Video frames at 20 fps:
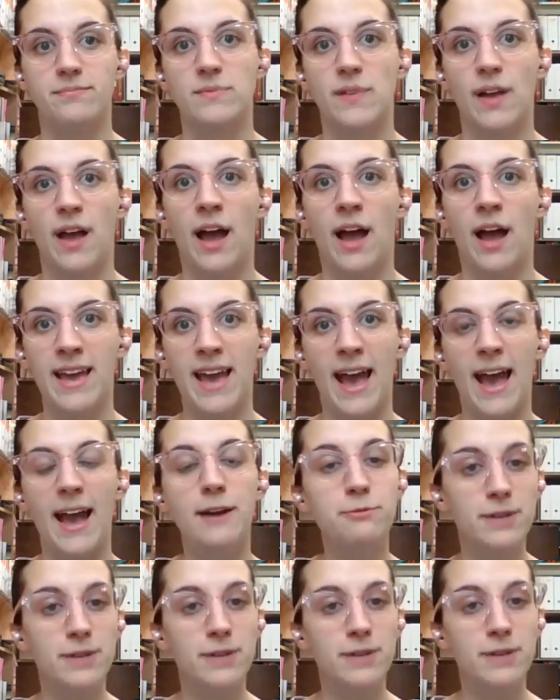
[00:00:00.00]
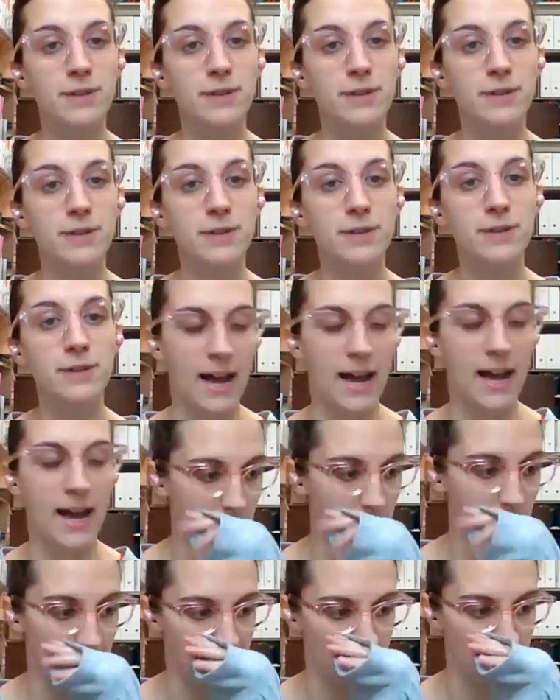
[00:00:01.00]
I had reached out last
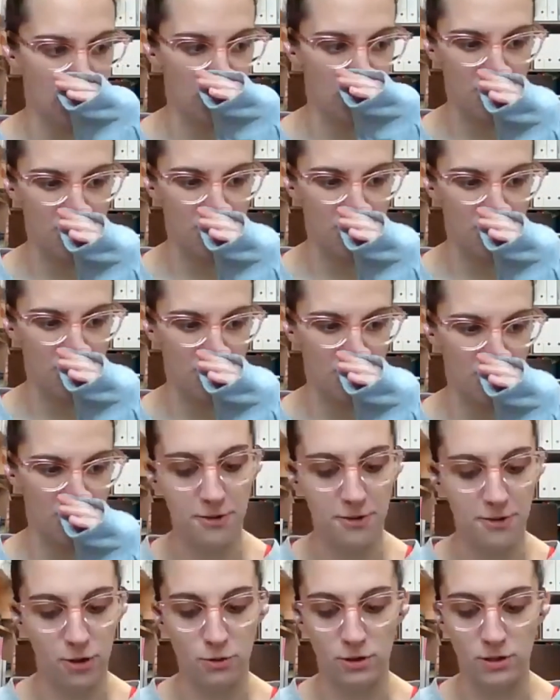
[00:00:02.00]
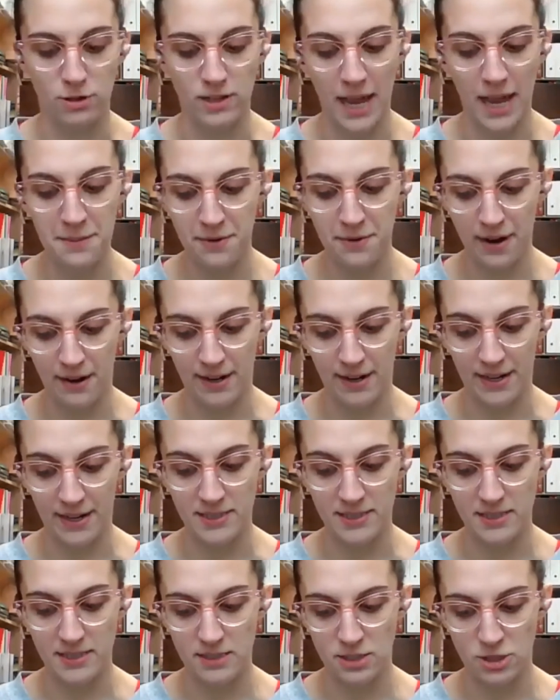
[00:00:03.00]
year to some of the other local
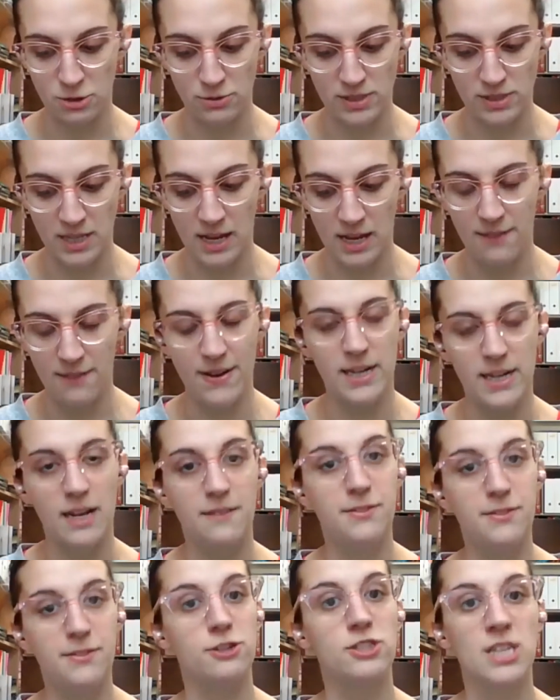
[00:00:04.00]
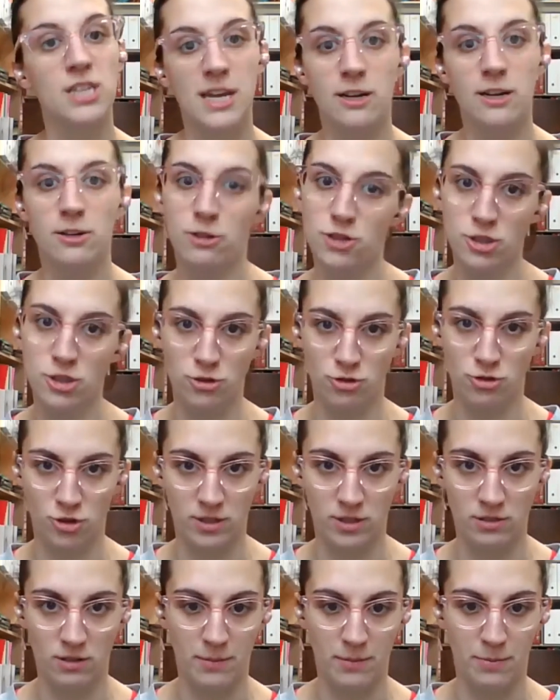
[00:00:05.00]
libraries to see if any of their teen or children
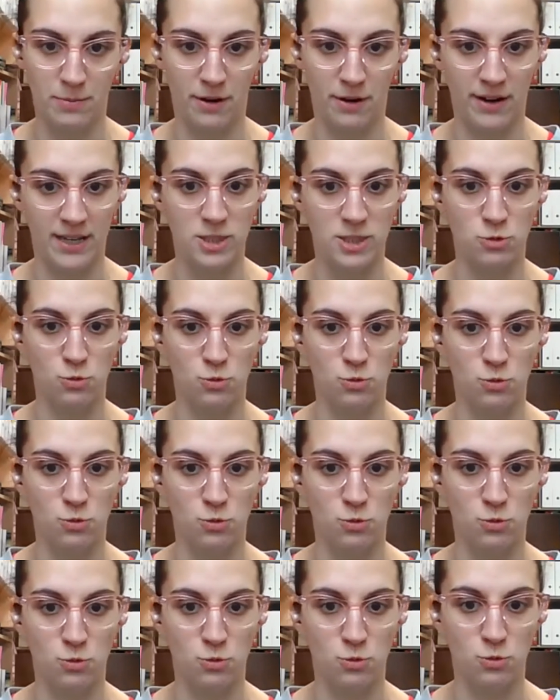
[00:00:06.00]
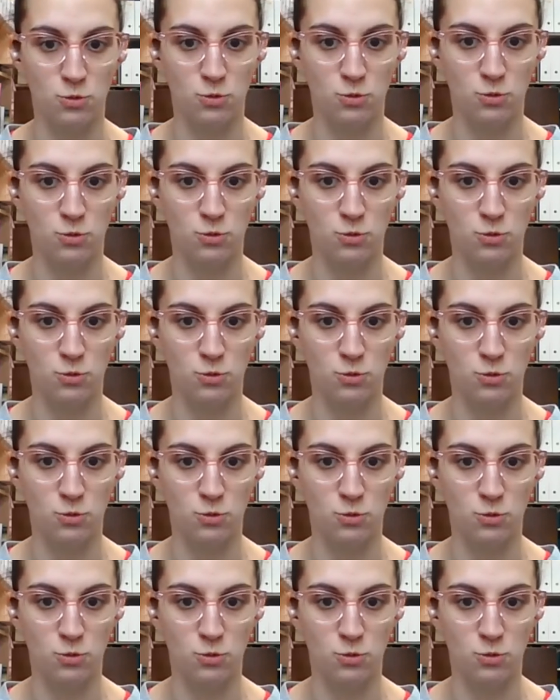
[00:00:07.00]
librarians would want to join
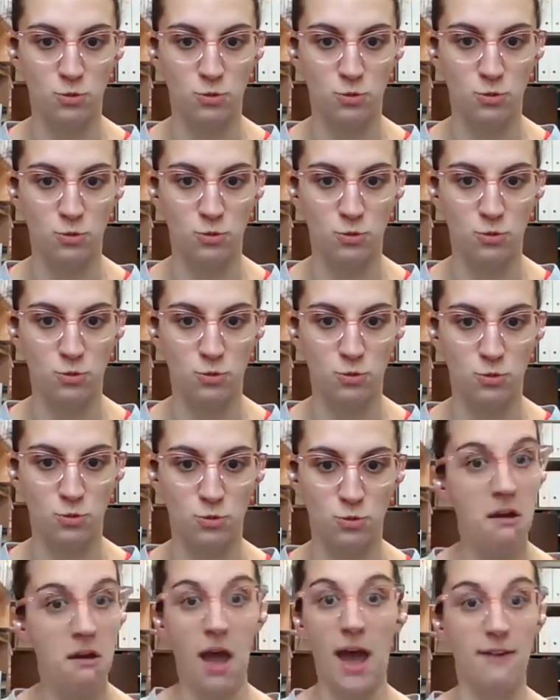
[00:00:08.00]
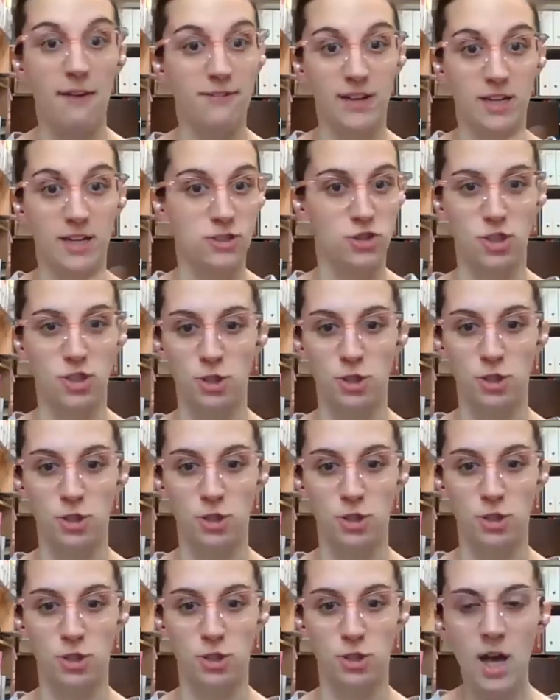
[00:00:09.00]
me and like have like a
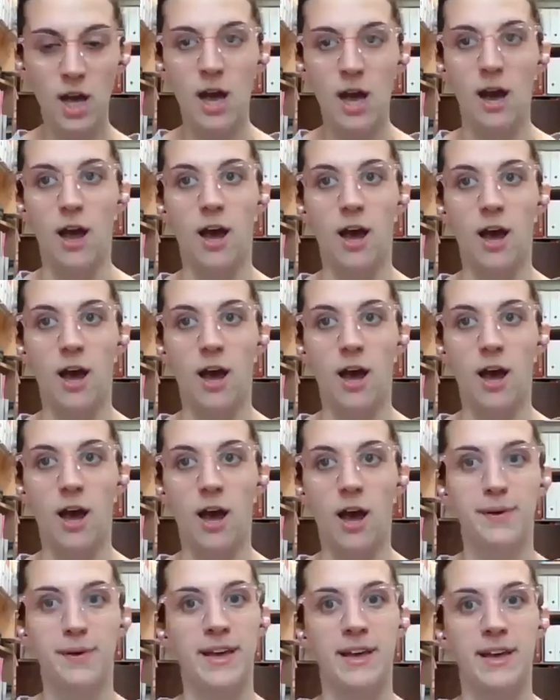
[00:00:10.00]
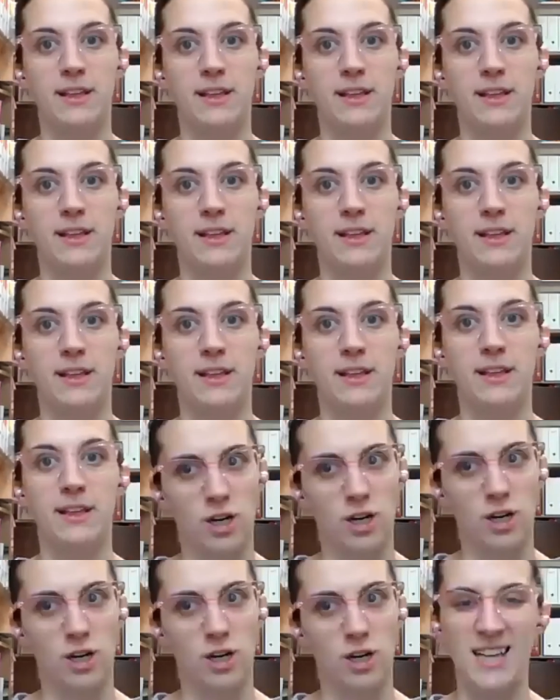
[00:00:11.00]
duo, but last year,
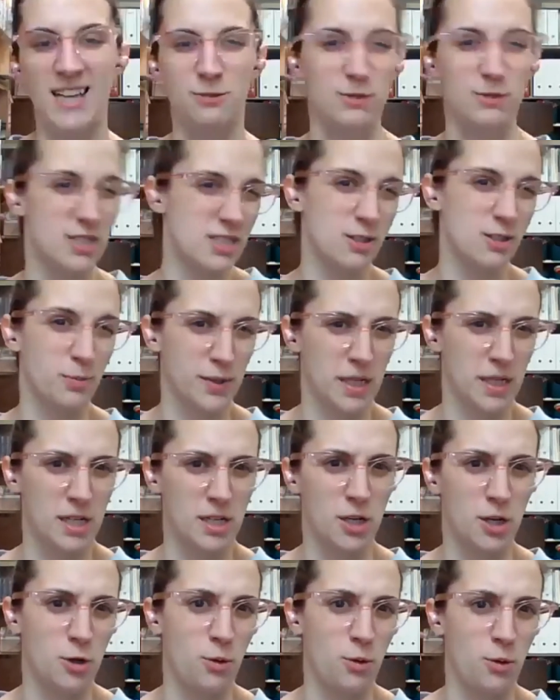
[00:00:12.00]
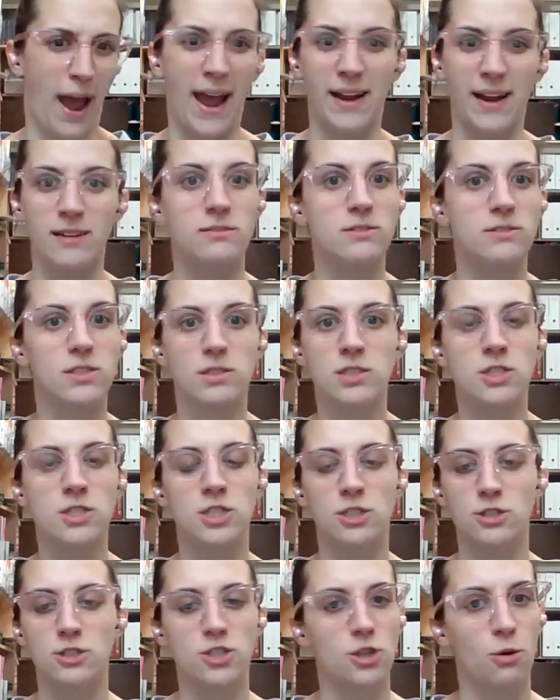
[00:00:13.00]
as it was still pretty new and still
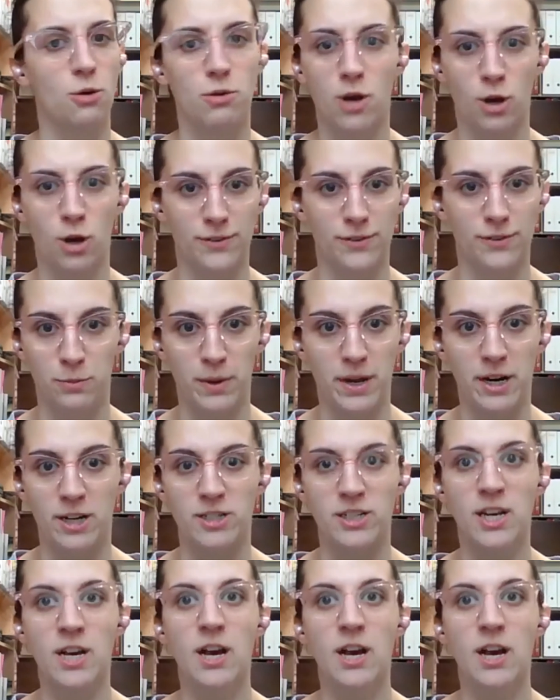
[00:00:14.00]
so COVID weird,